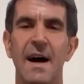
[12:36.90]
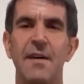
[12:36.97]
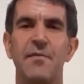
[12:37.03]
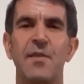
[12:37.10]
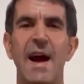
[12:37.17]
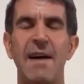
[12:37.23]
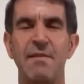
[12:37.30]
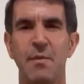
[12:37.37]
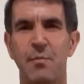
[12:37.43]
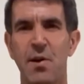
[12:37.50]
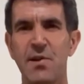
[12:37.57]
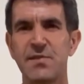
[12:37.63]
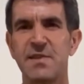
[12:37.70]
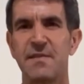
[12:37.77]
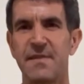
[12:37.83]
for having
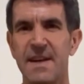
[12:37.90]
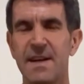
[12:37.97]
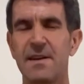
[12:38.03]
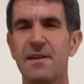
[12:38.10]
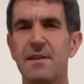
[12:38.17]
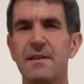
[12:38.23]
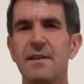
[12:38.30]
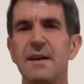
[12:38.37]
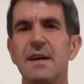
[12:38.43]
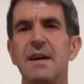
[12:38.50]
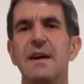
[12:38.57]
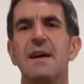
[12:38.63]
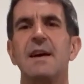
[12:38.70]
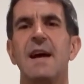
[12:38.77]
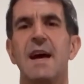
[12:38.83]
persevered
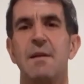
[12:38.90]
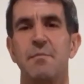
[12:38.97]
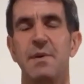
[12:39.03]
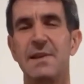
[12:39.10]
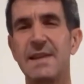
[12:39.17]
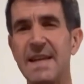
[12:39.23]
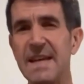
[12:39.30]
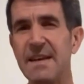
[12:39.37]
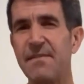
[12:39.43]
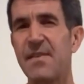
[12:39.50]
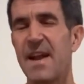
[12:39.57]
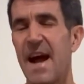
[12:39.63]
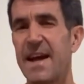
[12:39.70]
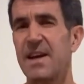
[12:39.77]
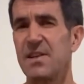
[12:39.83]
and believed
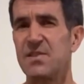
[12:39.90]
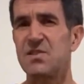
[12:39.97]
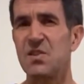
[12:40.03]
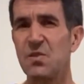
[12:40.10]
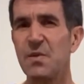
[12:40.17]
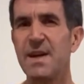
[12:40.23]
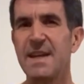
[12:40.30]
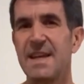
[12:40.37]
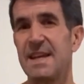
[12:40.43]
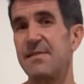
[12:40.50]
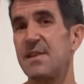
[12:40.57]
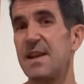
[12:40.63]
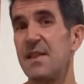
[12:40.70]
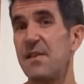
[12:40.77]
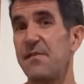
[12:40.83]
that I could do it
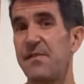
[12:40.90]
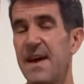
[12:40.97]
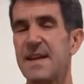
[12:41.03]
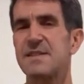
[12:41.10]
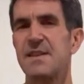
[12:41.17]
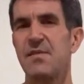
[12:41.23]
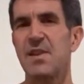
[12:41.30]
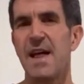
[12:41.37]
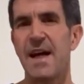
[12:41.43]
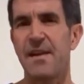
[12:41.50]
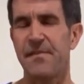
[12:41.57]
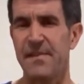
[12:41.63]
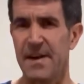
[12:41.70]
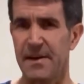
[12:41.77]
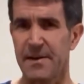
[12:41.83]
even in the face of a lot
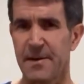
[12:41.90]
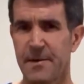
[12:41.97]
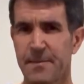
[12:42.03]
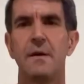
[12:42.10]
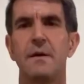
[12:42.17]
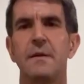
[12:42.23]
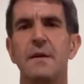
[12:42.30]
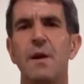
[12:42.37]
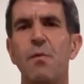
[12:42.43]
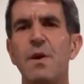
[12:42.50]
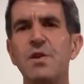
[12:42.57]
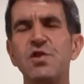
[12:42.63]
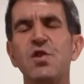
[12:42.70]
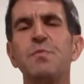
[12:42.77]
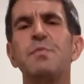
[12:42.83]
of failure. Now,
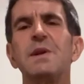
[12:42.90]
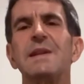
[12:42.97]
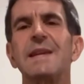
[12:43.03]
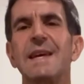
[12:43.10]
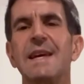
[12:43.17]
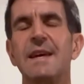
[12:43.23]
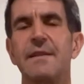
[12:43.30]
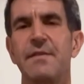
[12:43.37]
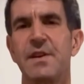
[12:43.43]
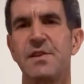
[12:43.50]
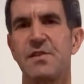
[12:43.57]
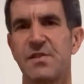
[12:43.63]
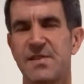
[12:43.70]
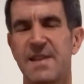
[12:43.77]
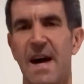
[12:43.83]
once you believe in
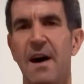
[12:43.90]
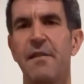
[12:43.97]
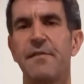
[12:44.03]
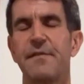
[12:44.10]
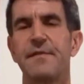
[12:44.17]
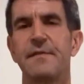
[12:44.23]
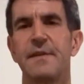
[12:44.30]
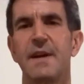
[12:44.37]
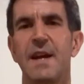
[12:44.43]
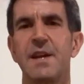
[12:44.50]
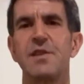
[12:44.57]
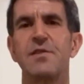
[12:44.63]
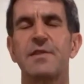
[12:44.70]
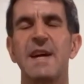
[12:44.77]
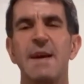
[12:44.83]
yourself and
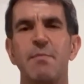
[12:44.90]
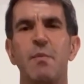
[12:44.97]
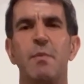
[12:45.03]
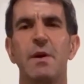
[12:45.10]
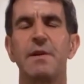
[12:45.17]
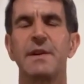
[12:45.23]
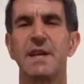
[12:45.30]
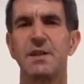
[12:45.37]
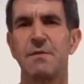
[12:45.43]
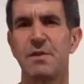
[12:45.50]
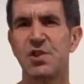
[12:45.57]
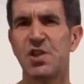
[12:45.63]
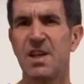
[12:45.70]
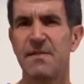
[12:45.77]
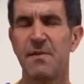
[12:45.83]
in your capability to
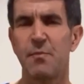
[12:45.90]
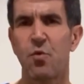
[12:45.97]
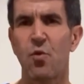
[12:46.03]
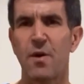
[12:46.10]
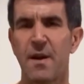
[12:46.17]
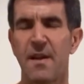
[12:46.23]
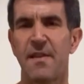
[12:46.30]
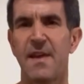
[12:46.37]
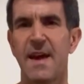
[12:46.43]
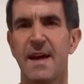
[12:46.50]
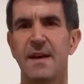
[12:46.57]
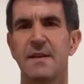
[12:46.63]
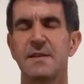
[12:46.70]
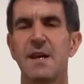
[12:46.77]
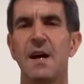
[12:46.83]
achieve important
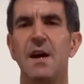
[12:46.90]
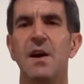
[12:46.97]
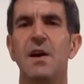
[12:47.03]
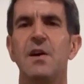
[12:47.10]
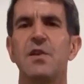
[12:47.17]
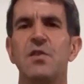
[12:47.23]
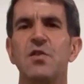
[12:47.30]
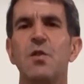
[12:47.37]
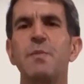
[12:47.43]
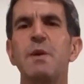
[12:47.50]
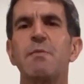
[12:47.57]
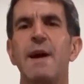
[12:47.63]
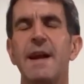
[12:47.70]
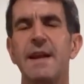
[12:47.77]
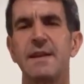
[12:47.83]
things, you'll be
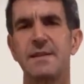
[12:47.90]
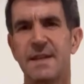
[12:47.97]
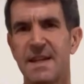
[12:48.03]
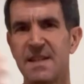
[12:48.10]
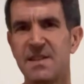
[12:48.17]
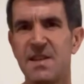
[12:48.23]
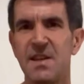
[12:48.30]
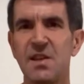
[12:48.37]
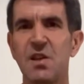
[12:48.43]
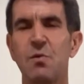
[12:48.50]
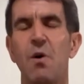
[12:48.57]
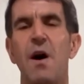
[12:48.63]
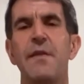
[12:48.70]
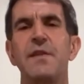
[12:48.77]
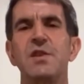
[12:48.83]
ready to
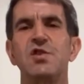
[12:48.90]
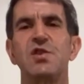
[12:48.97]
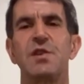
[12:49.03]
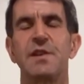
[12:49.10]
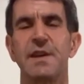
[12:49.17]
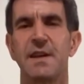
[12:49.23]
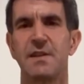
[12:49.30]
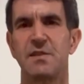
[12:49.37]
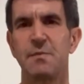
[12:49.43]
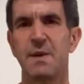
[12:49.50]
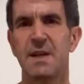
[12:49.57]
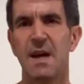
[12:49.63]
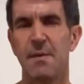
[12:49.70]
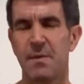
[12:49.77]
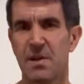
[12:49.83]
continue on the journey to
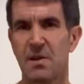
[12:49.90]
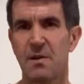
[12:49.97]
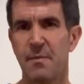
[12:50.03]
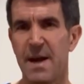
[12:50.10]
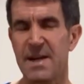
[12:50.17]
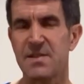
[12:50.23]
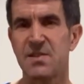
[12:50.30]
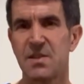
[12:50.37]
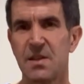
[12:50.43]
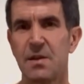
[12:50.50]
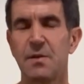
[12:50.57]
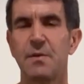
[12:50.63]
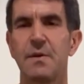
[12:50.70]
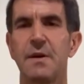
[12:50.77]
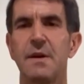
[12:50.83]
becoming your best you.